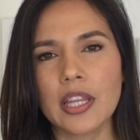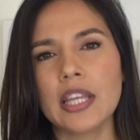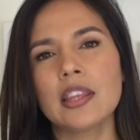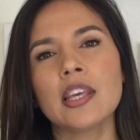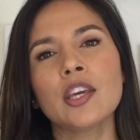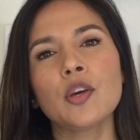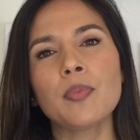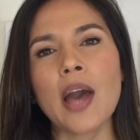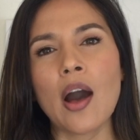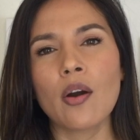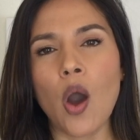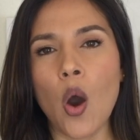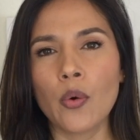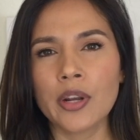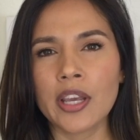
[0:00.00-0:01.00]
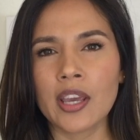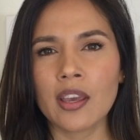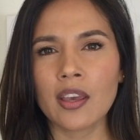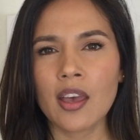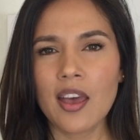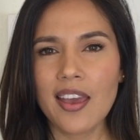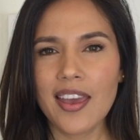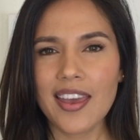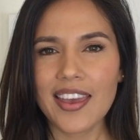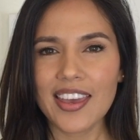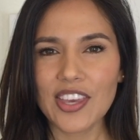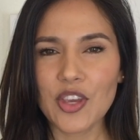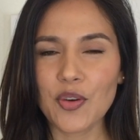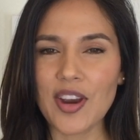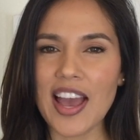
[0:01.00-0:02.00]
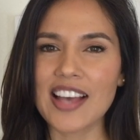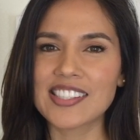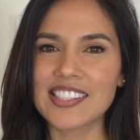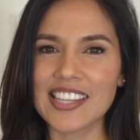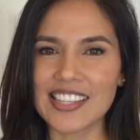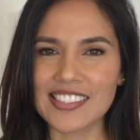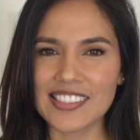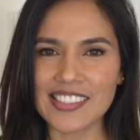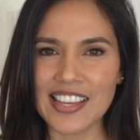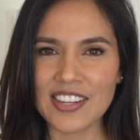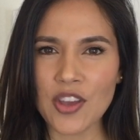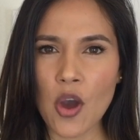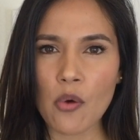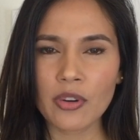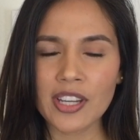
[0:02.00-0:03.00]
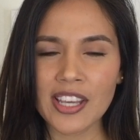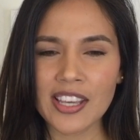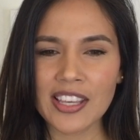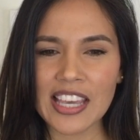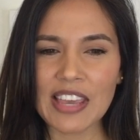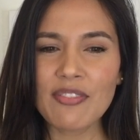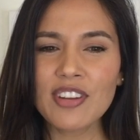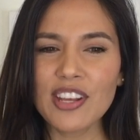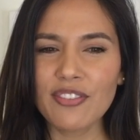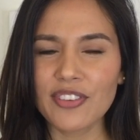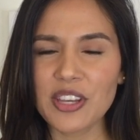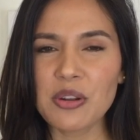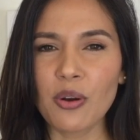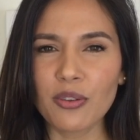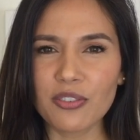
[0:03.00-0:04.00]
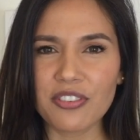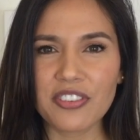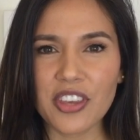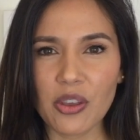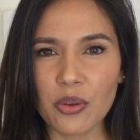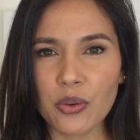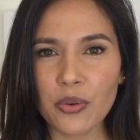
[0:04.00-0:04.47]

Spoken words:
Like, think about owning your essence and owning, even if you don't feel